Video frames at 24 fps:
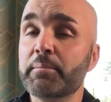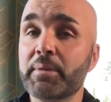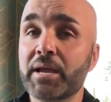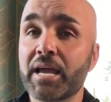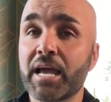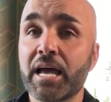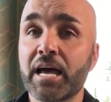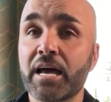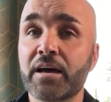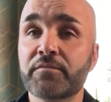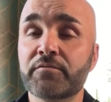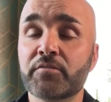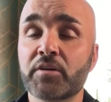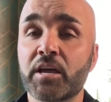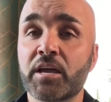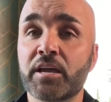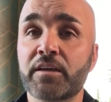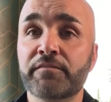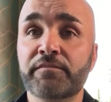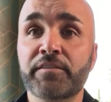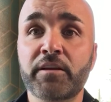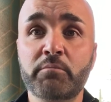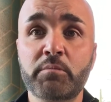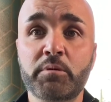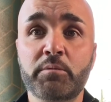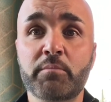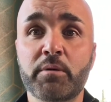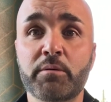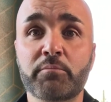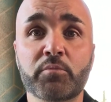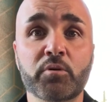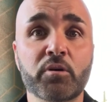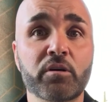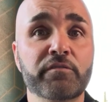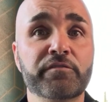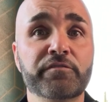may have a family
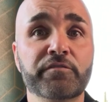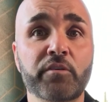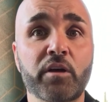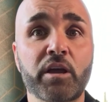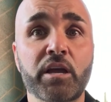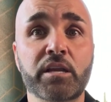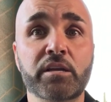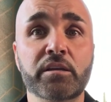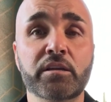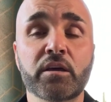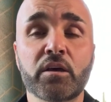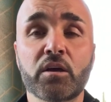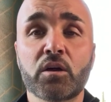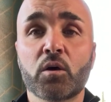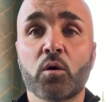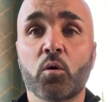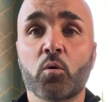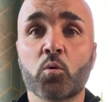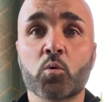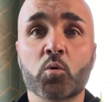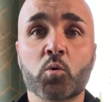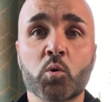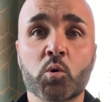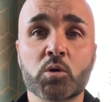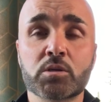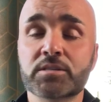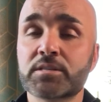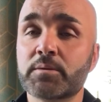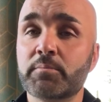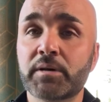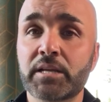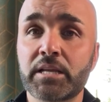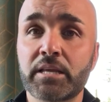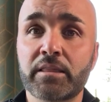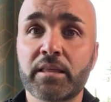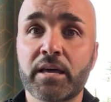member, a friend, or
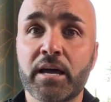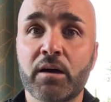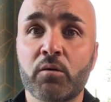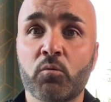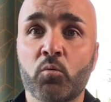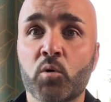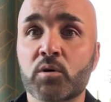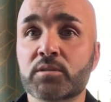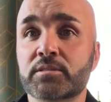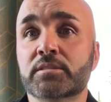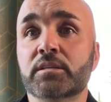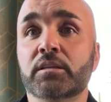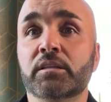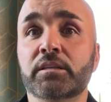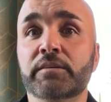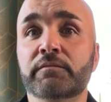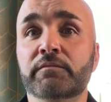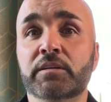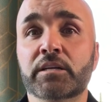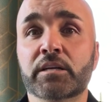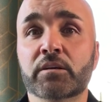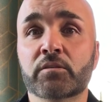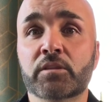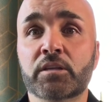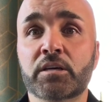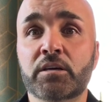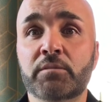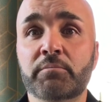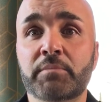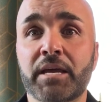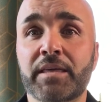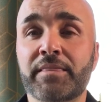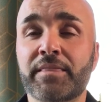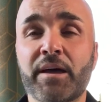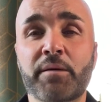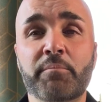somebody that wants to live near them,
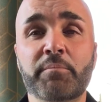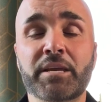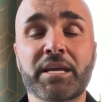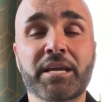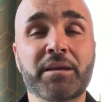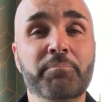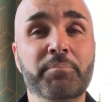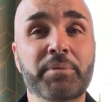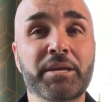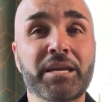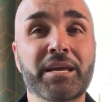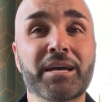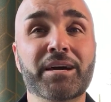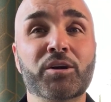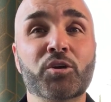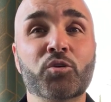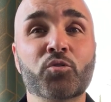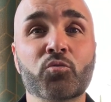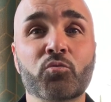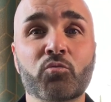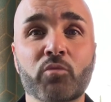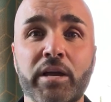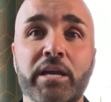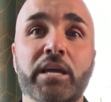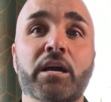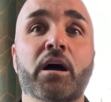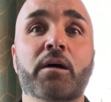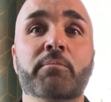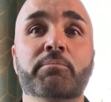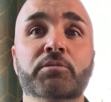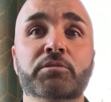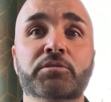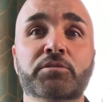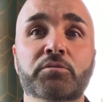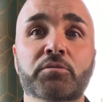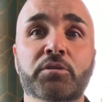and that may be a great
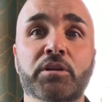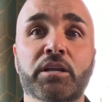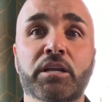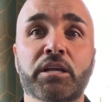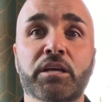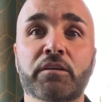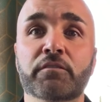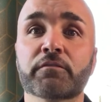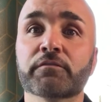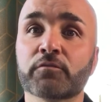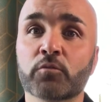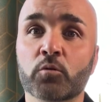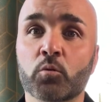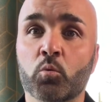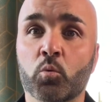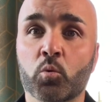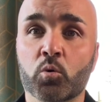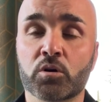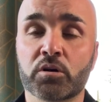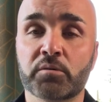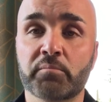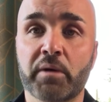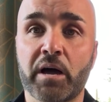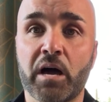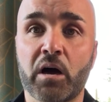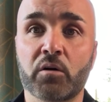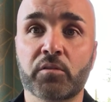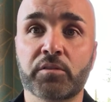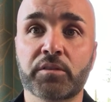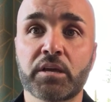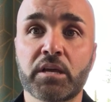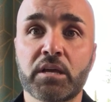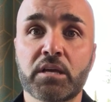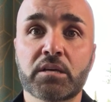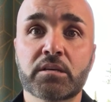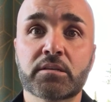opportunity for word of mouth.
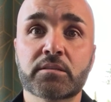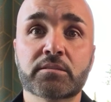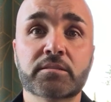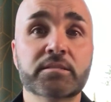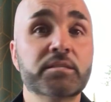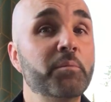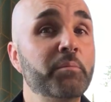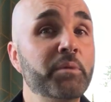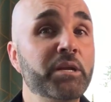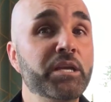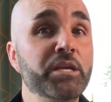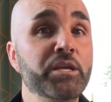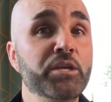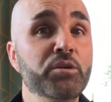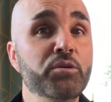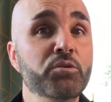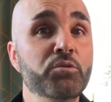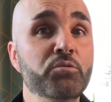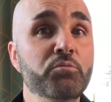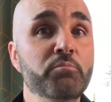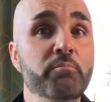Somebody you